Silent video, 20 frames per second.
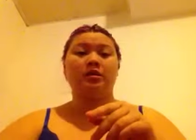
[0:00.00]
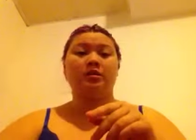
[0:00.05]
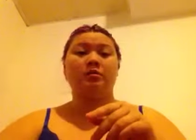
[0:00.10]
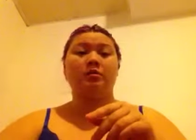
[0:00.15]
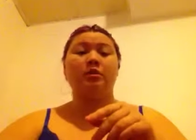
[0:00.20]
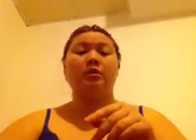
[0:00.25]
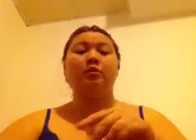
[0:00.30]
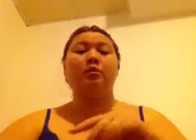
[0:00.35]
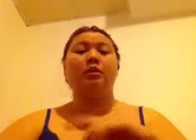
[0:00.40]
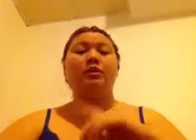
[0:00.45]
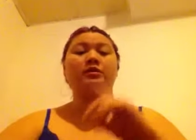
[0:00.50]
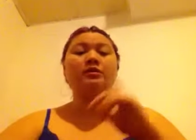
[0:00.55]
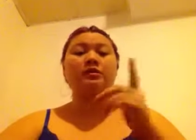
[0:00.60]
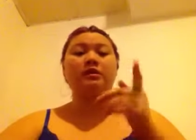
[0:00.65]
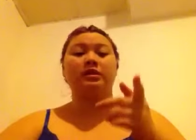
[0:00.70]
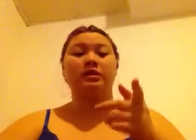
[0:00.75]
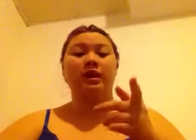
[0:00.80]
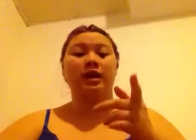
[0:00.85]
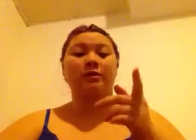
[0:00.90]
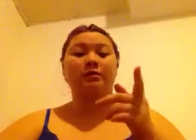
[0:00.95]
Well, one to
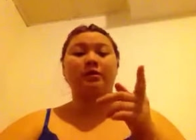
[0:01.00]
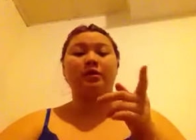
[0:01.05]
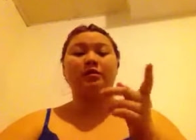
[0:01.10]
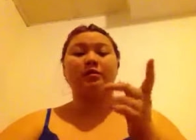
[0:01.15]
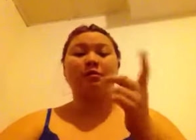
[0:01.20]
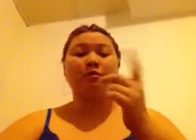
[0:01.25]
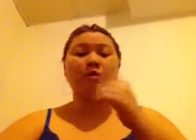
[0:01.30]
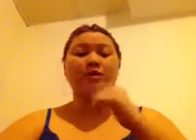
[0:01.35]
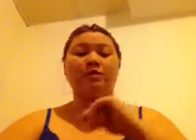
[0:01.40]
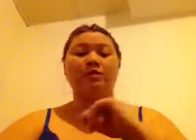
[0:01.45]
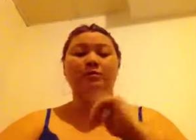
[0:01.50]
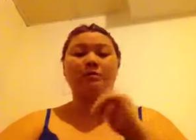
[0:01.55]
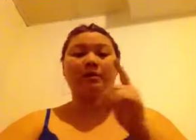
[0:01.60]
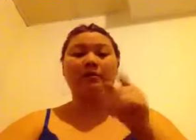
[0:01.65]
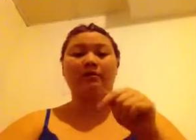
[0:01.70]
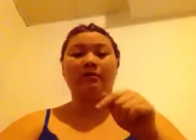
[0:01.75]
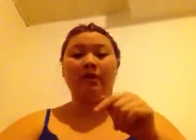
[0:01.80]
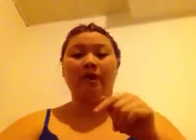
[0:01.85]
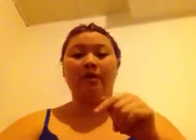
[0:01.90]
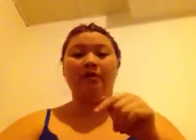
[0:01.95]
the library and one to my
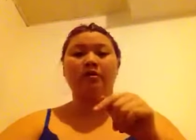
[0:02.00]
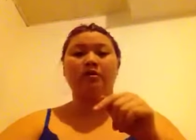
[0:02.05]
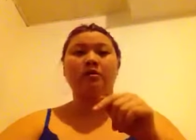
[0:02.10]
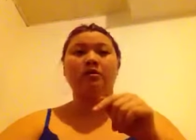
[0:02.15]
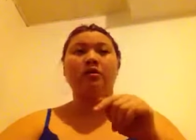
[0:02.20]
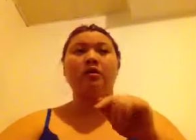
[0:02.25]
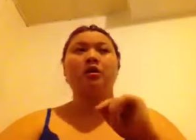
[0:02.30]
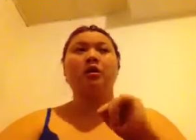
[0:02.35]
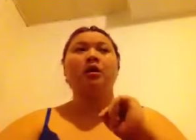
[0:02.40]
friend.